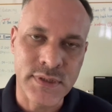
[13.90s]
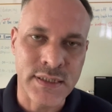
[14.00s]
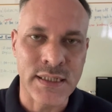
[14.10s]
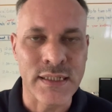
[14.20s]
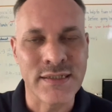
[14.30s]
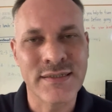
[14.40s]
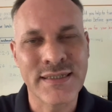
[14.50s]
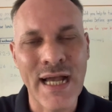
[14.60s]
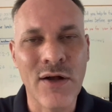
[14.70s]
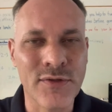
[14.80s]
they
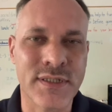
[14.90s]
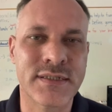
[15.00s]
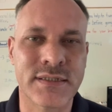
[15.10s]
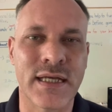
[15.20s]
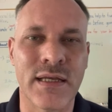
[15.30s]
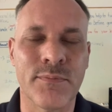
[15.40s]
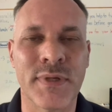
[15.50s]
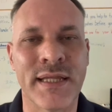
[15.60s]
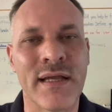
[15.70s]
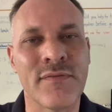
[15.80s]
sound the same,
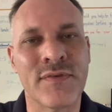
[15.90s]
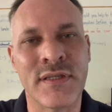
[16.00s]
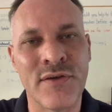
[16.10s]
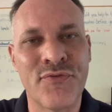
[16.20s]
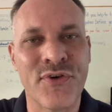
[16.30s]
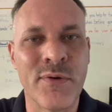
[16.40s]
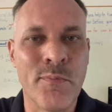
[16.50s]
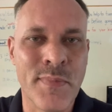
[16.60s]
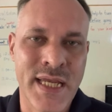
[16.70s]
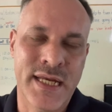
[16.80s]
but they have different
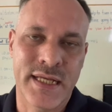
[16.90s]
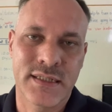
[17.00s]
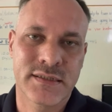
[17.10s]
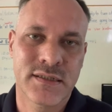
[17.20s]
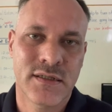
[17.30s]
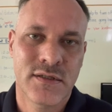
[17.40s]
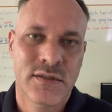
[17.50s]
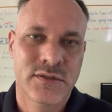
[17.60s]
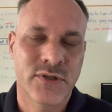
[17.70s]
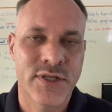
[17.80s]
meanings.
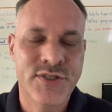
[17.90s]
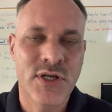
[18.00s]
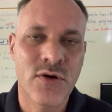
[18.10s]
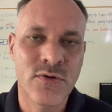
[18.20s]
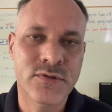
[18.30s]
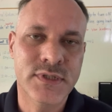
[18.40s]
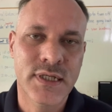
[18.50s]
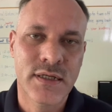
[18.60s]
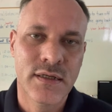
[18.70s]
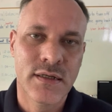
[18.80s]
So I chose
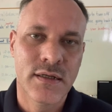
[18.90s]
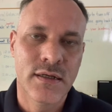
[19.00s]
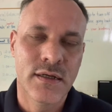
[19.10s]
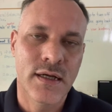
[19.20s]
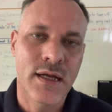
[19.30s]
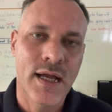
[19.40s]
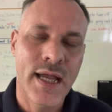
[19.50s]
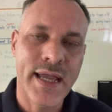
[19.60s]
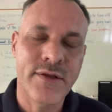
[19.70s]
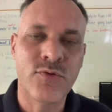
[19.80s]

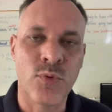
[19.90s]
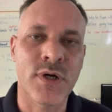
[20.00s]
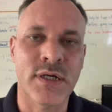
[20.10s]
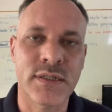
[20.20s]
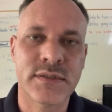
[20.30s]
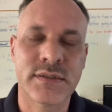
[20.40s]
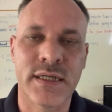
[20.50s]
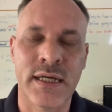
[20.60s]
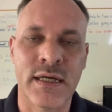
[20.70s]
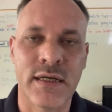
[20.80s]
8 words
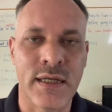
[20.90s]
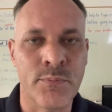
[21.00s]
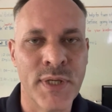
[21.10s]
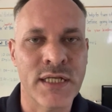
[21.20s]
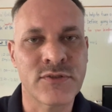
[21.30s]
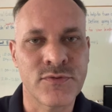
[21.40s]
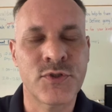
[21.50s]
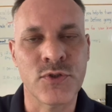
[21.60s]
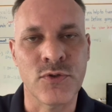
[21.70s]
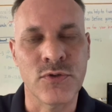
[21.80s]
in pairs of
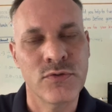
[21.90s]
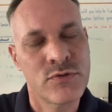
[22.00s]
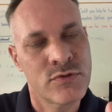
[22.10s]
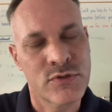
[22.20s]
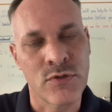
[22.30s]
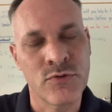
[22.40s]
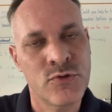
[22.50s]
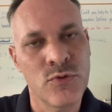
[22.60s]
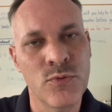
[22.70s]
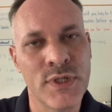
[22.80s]
2, so
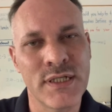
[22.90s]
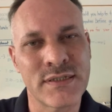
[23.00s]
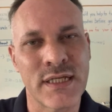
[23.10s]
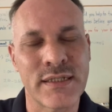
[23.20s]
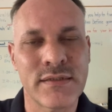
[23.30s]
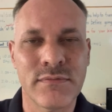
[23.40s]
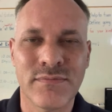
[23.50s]
2 words that